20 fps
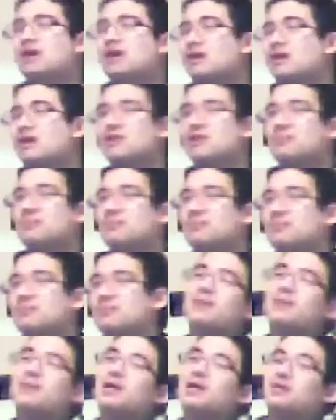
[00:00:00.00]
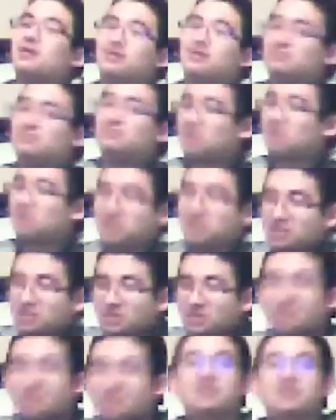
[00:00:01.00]
I Mario Maker and
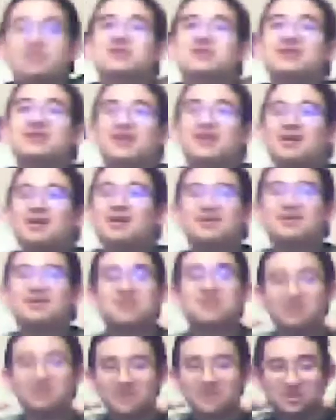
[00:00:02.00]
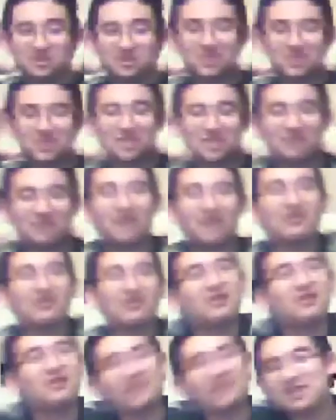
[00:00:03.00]
just so much, so much cool stuff.
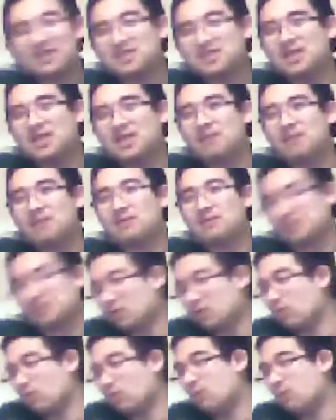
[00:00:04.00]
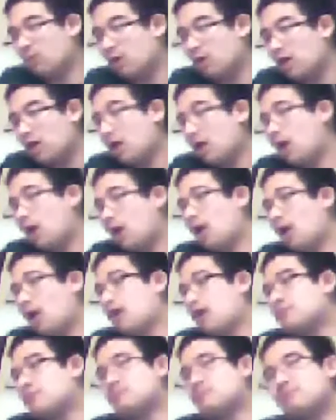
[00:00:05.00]
That Final Fantasy game looked cool.
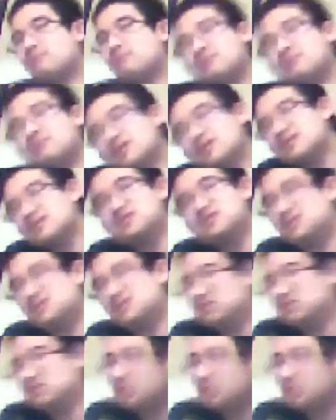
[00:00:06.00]
Um, they didn't,